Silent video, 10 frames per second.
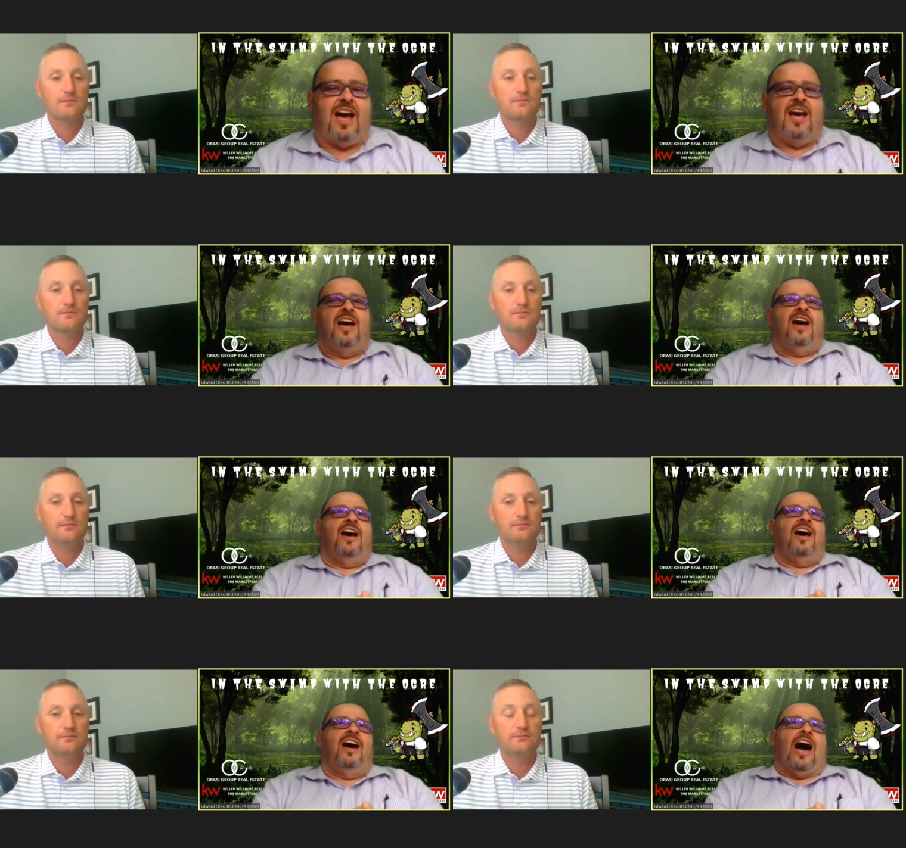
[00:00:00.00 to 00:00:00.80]
Speaker 1: I,
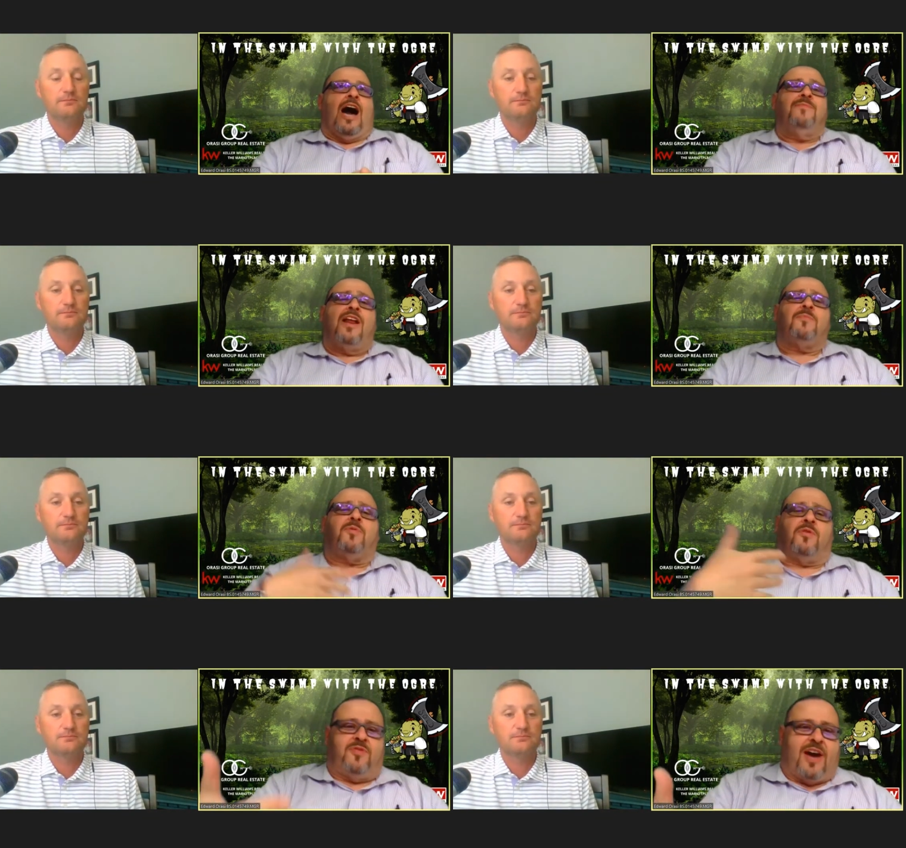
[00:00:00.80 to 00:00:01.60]
I'm not a
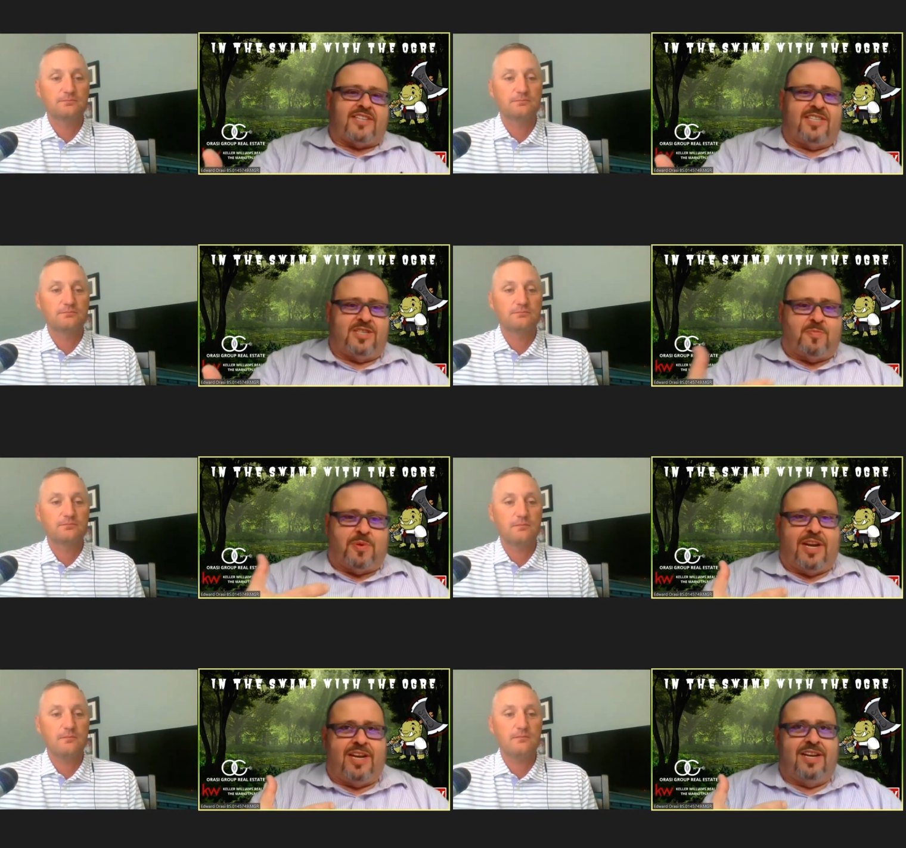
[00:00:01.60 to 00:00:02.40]
perfectionist,
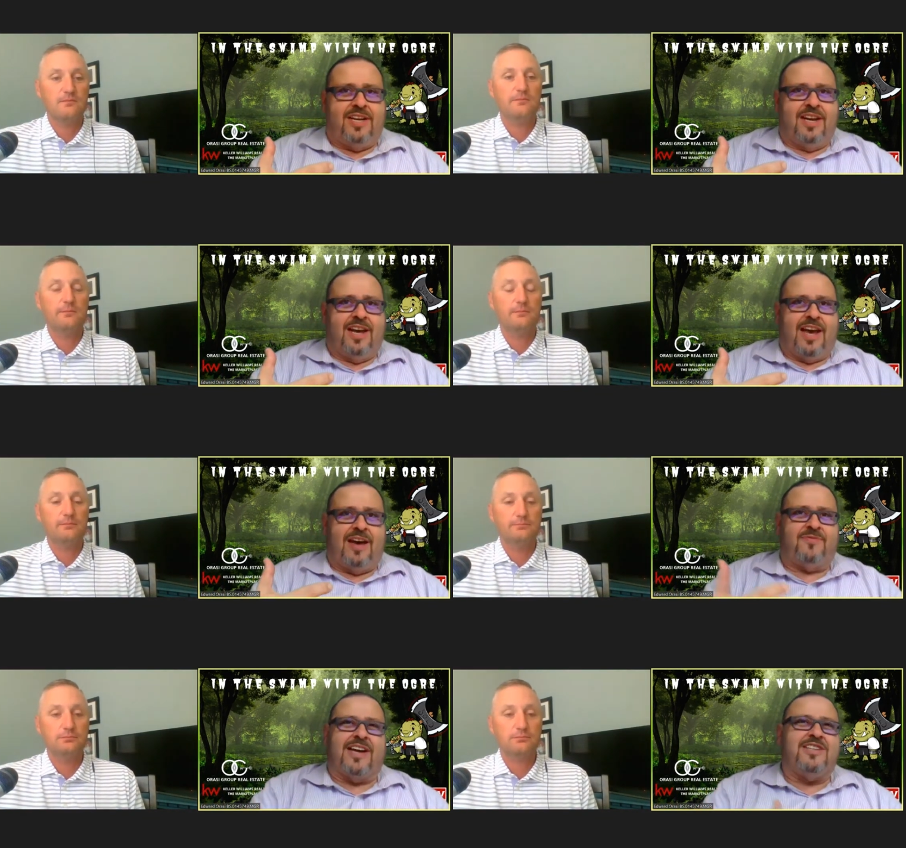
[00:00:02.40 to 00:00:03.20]
but
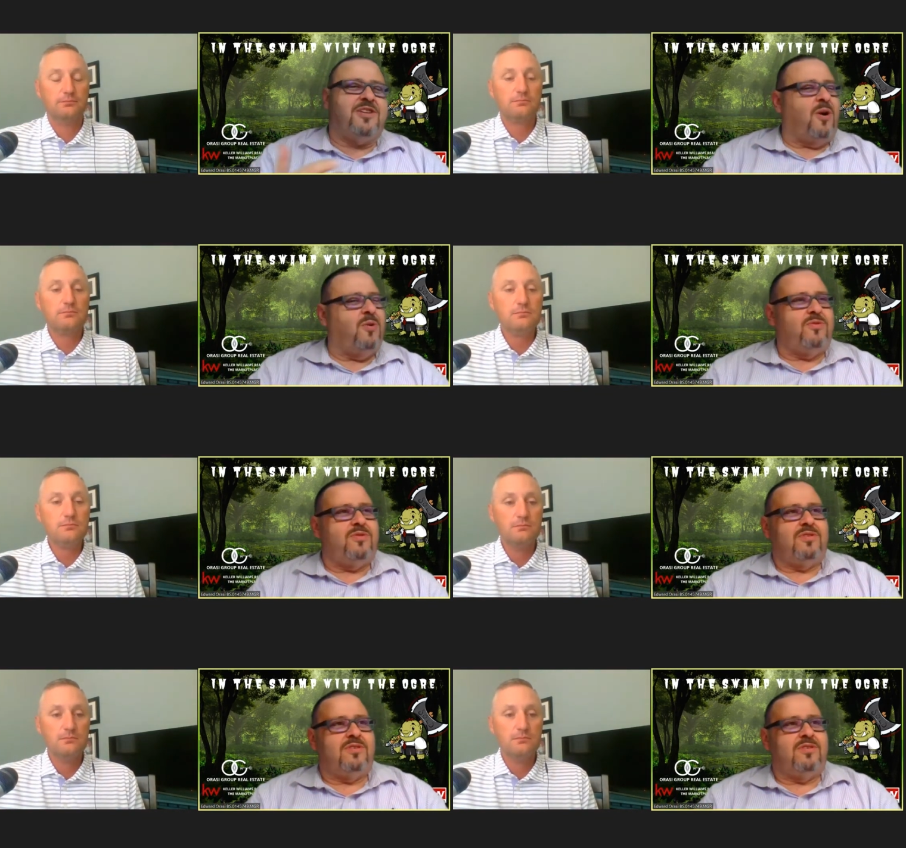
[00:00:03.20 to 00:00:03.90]
if I don't